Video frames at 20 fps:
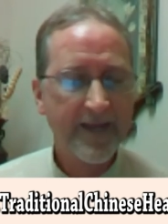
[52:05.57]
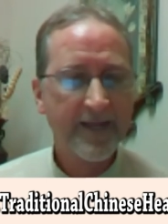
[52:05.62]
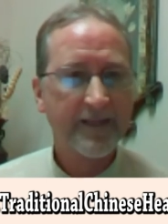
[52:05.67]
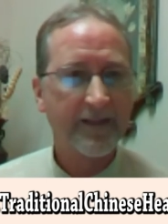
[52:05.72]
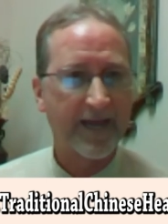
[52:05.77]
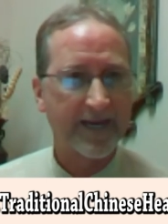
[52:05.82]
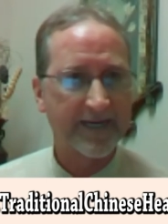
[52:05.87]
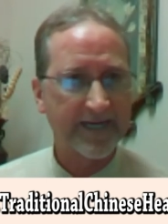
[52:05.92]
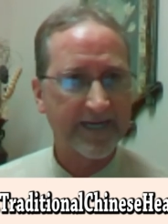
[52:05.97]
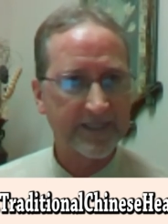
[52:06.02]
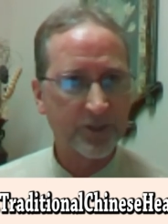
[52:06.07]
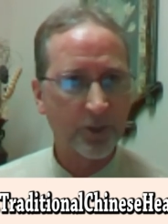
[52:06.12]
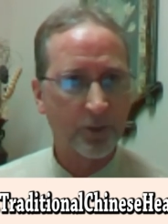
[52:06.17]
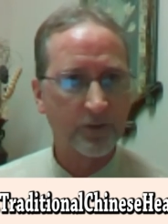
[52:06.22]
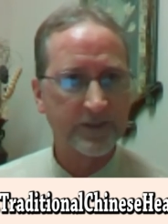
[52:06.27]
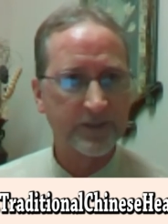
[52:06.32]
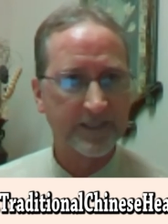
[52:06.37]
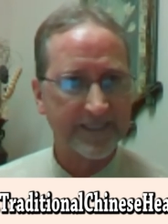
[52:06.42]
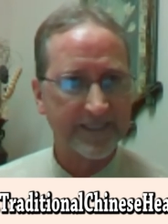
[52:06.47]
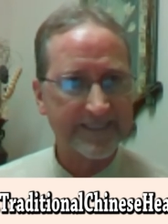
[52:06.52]
Like I
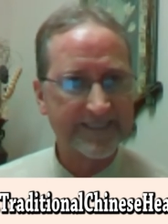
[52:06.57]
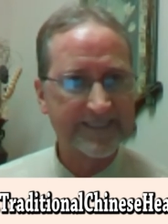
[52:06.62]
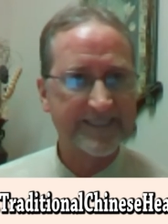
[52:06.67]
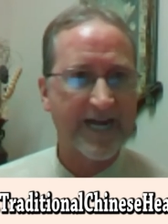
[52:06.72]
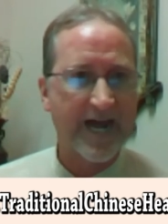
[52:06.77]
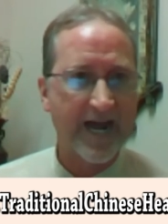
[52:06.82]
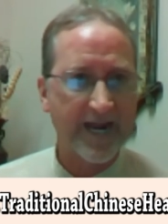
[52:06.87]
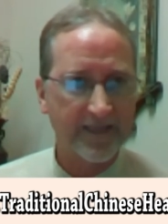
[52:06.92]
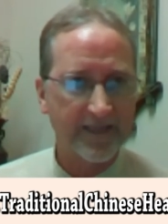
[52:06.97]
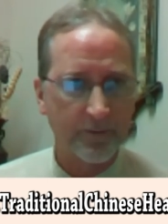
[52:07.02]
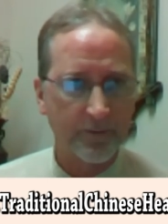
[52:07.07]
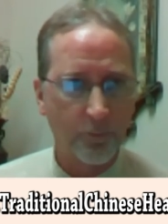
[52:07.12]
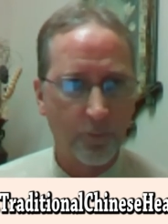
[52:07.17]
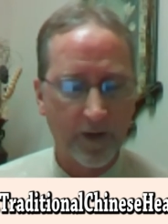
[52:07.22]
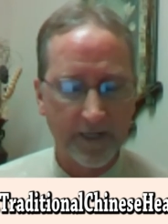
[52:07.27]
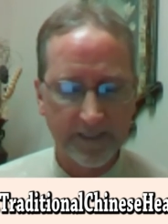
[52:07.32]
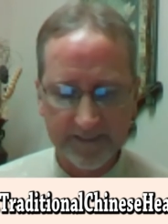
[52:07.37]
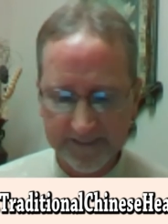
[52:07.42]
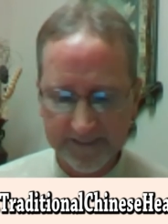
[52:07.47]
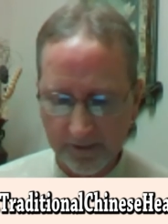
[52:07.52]
told you, the silent
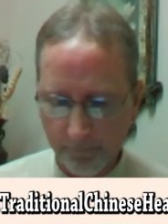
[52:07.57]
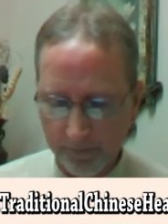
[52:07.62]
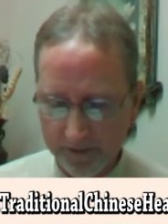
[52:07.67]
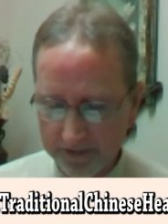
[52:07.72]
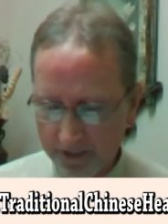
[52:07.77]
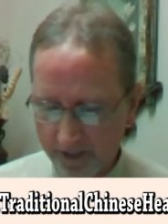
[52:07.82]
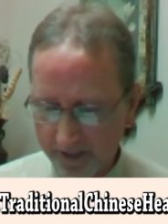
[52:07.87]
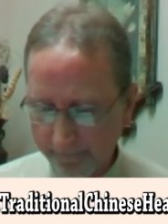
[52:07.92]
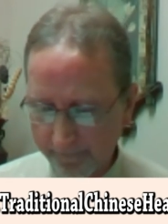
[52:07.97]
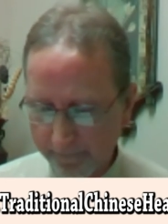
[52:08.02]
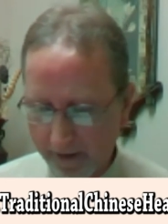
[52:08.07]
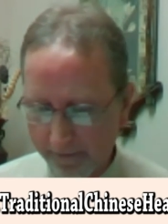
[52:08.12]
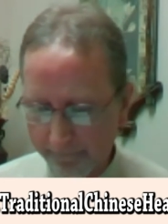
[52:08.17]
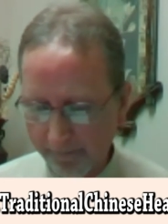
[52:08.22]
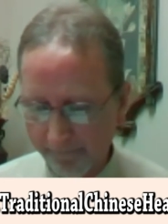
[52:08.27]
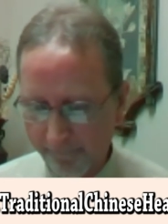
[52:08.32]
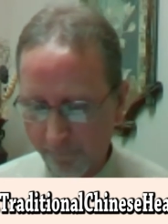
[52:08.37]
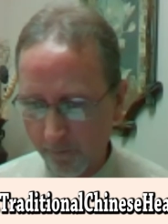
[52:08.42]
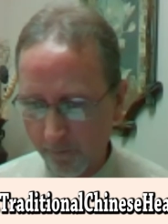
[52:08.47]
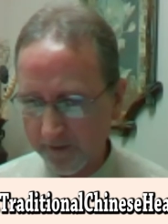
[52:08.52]
ones that we talked about
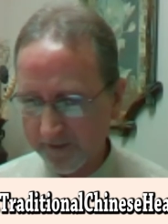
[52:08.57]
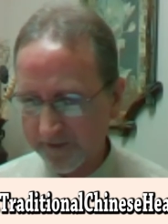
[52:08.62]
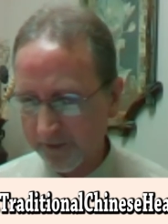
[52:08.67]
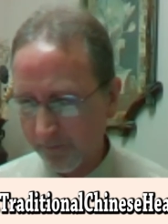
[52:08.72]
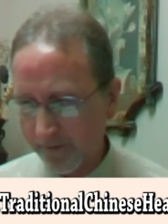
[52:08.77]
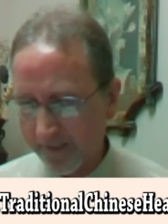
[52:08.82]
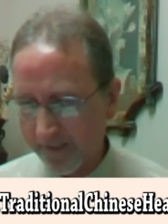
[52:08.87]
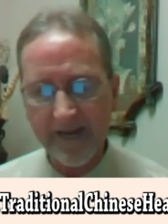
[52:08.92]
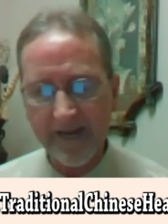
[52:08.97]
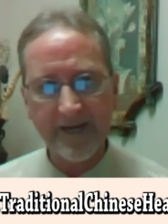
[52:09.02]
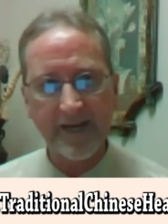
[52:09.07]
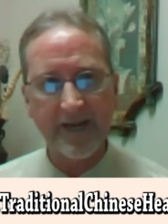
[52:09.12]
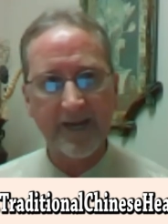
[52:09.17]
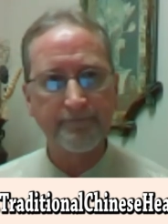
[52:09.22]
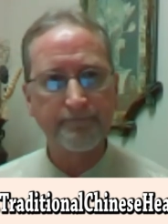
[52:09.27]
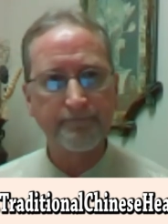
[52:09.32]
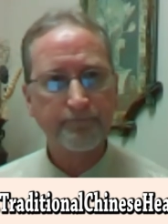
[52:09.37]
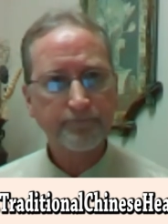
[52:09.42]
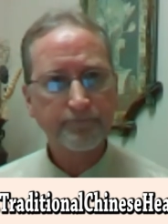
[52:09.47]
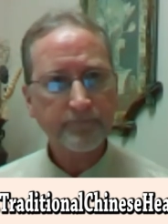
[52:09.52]
before. So get
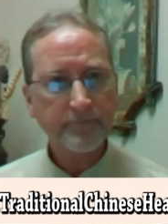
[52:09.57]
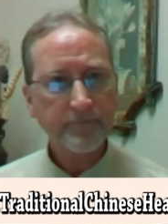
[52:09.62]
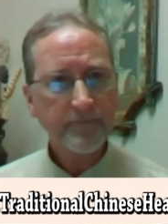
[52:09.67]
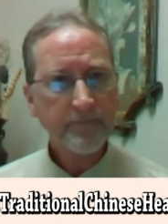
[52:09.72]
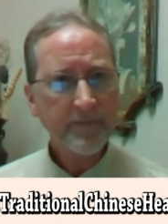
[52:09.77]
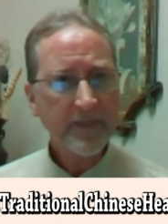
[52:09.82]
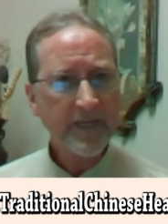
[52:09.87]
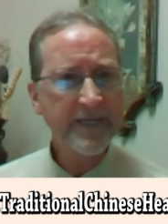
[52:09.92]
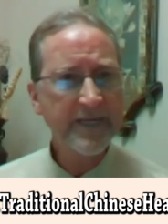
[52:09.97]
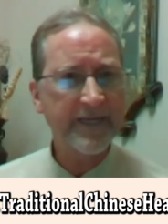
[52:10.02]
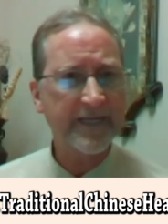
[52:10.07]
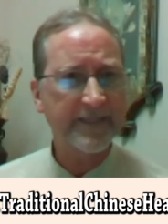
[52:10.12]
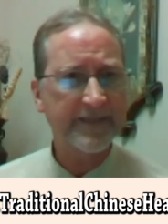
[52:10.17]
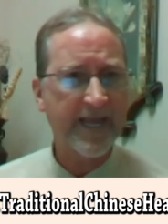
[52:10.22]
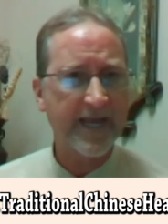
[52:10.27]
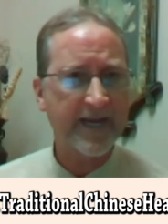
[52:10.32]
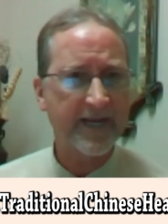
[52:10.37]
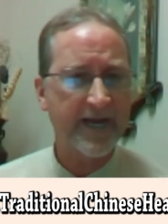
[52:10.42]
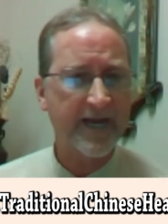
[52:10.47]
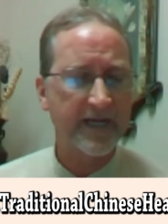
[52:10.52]
in, and get
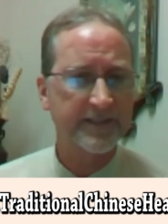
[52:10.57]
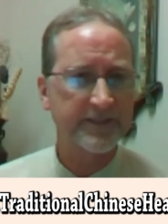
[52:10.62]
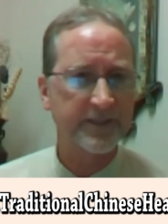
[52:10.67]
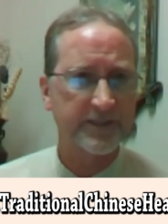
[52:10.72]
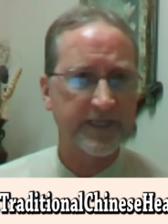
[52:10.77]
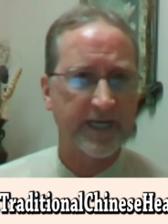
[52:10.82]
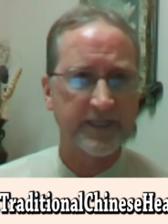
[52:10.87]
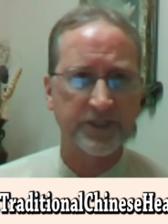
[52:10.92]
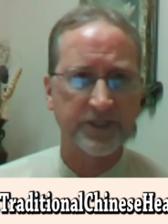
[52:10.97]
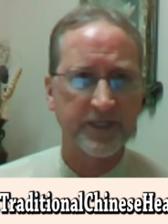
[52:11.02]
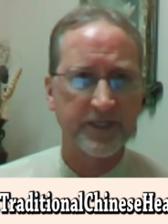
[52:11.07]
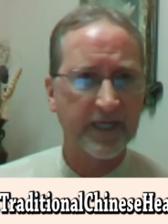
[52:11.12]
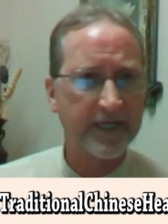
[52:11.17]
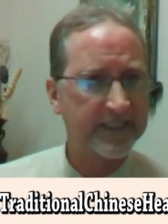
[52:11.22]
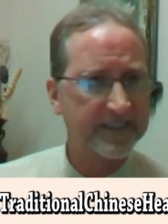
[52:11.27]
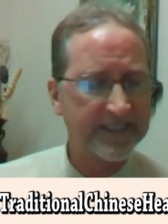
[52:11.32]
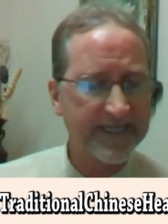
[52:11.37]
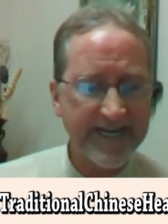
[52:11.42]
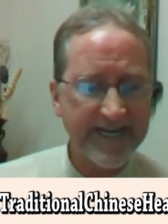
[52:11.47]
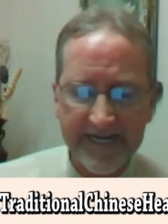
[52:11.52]
that consultation.
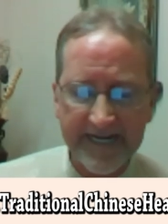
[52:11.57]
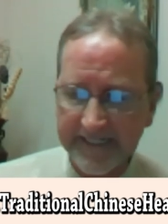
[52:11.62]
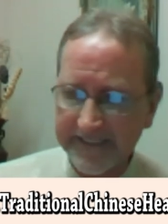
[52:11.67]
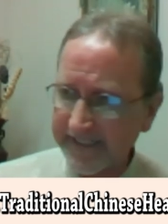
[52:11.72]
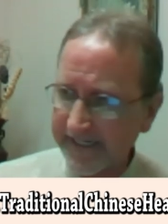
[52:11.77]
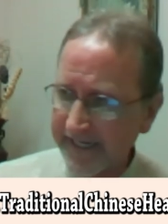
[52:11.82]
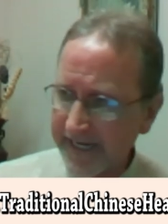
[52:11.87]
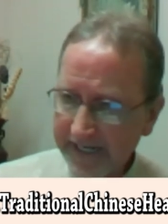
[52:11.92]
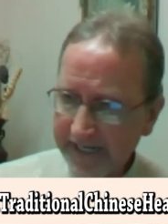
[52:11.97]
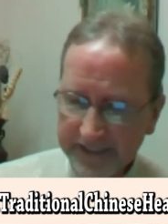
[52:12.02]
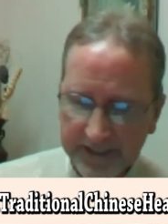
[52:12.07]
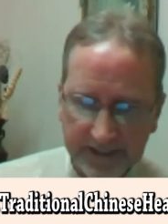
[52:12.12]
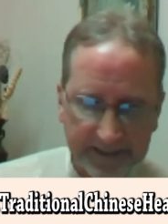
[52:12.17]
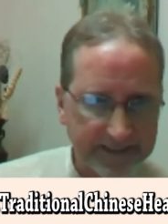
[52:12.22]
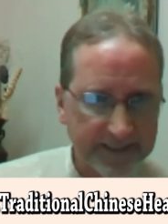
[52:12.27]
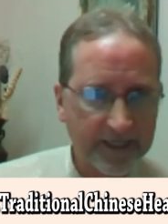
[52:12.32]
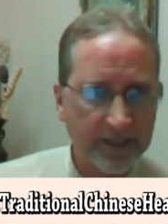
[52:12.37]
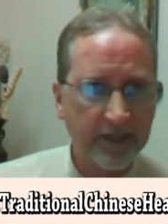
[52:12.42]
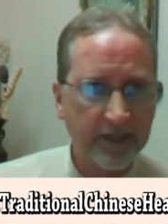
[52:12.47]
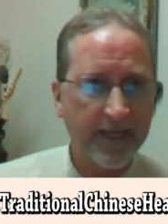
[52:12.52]
It's easy.
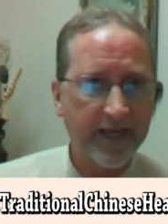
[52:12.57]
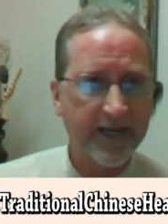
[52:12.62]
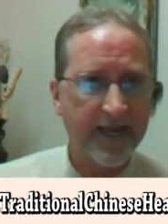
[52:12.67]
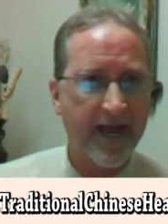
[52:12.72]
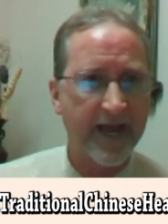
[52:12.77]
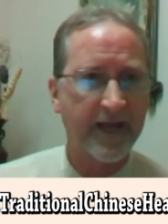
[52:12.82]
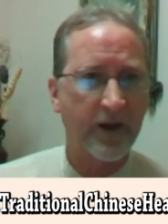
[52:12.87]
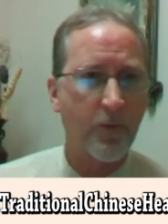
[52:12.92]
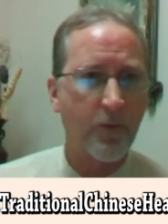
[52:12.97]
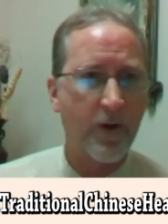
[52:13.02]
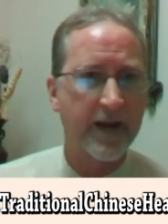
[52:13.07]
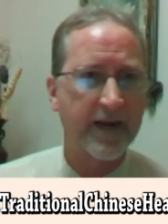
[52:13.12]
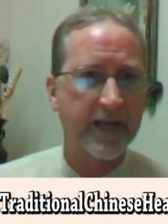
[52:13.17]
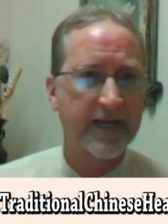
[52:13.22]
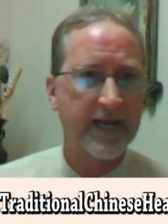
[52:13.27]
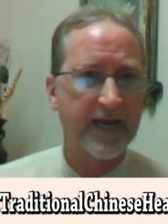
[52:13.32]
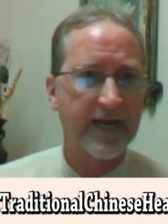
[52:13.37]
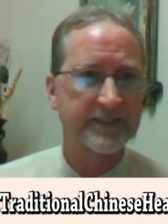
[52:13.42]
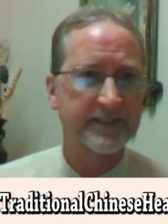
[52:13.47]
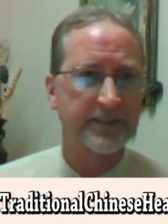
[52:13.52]
Just click on I want a
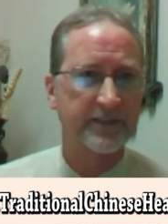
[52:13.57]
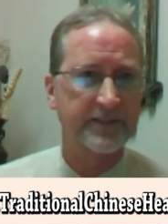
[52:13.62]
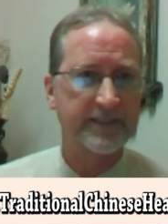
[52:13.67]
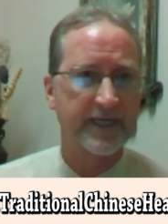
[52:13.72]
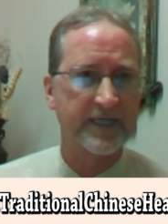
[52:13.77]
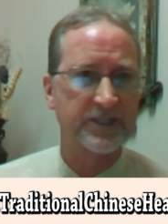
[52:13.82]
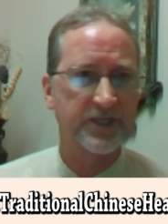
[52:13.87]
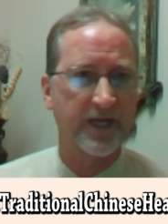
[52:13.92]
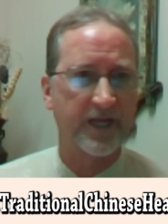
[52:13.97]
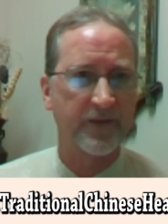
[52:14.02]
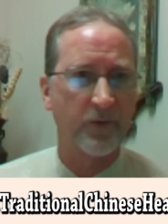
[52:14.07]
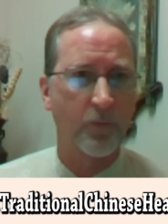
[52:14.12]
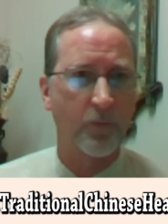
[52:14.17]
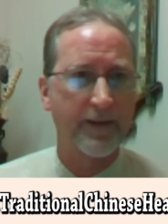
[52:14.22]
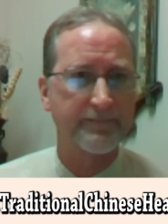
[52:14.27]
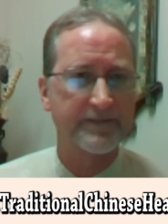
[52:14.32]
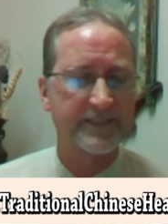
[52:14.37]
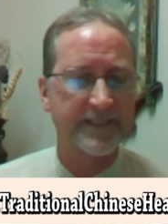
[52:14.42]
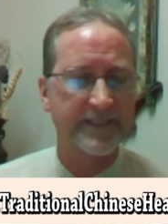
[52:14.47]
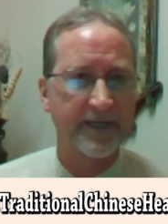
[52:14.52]
consultation on the
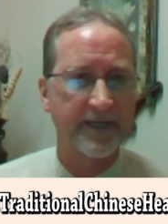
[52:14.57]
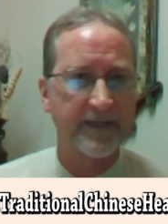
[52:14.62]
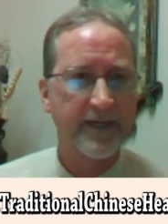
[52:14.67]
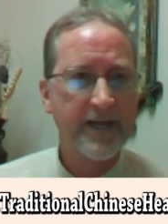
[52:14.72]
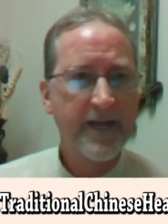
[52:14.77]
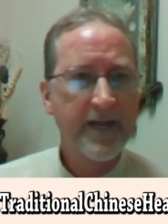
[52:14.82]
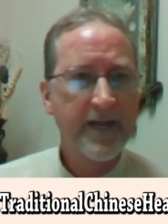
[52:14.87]
website.